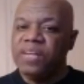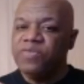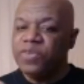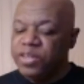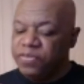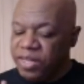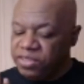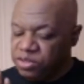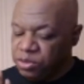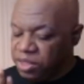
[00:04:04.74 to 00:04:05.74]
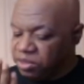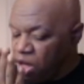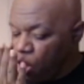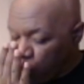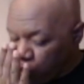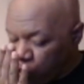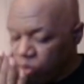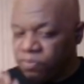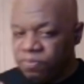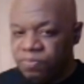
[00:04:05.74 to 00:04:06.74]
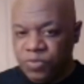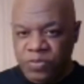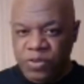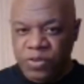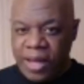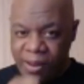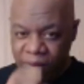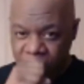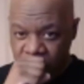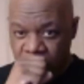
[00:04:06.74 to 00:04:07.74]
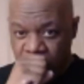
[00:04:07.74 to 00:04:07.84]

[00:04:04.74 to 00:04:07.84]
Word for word: hand in front of your face and do this. You feel that?